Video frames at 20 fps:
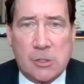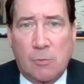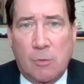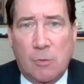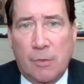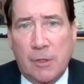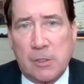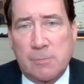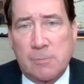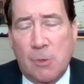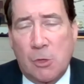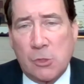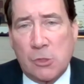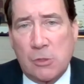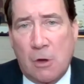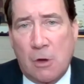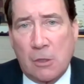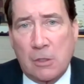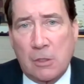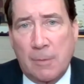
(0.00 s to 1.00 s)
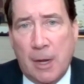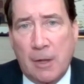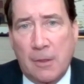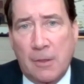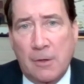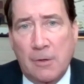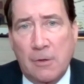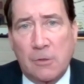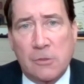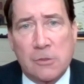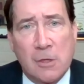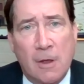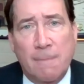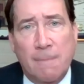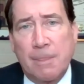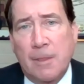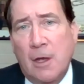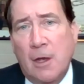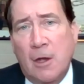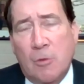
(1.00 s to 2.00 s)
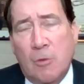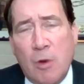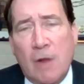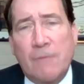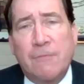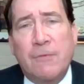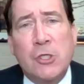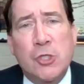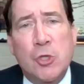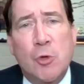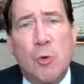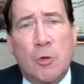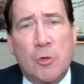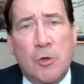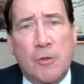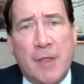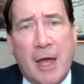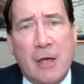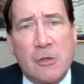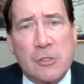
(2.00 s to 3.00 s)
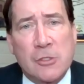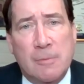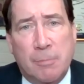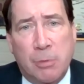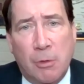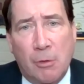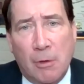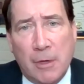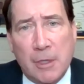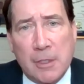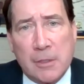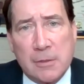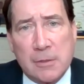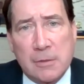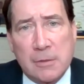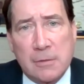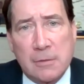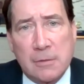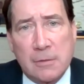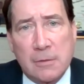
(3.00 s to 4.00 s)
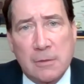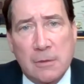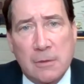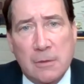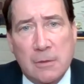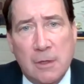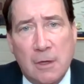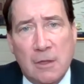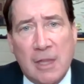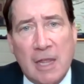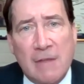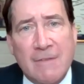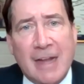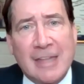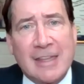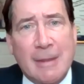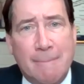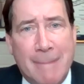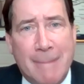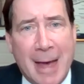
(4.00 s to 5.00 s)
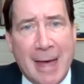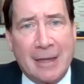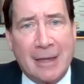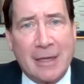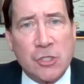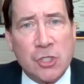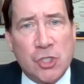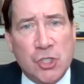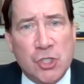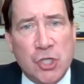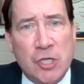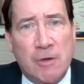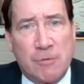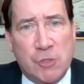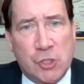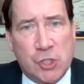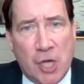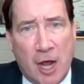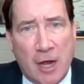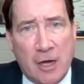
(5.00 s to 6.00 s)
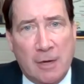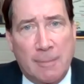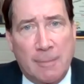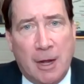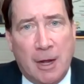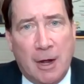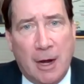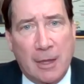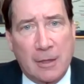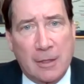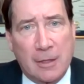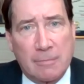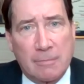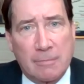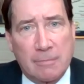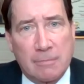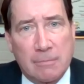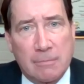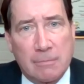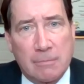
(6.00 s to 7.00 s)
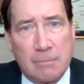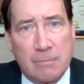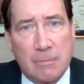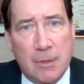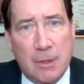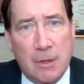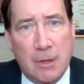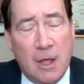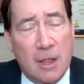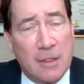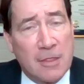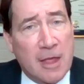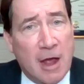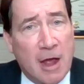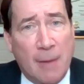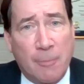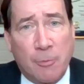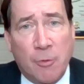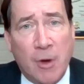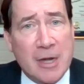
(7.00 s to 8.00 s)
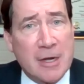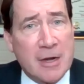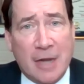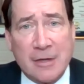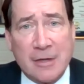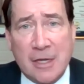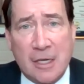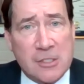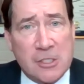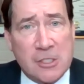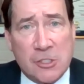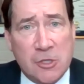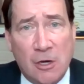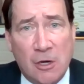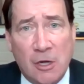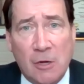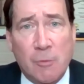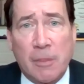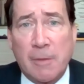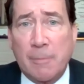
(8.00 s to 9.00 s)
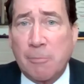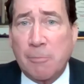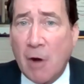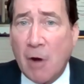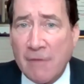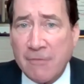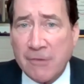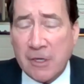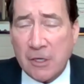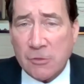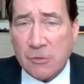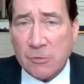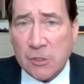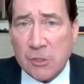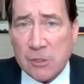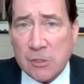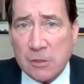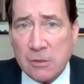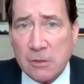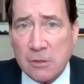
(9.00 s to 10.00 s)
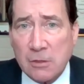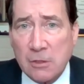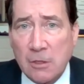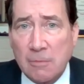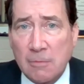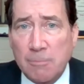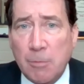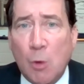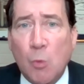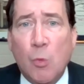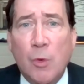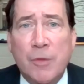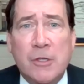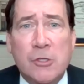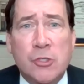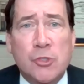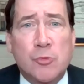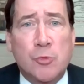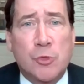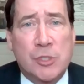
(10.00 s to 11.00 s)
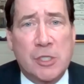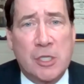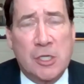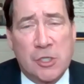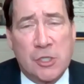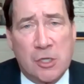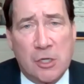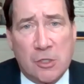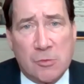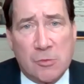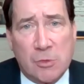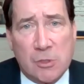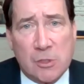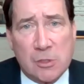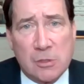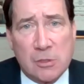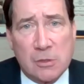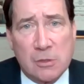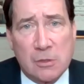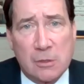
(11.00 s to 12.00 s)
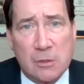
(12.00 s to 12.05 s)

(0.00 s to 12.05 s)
the one that's most talked about in the news, yes. Roughly 200,000 employees. They've got the balance sheet of China behind them. They operate not necessarily with a profit interest, but with a strategic interest.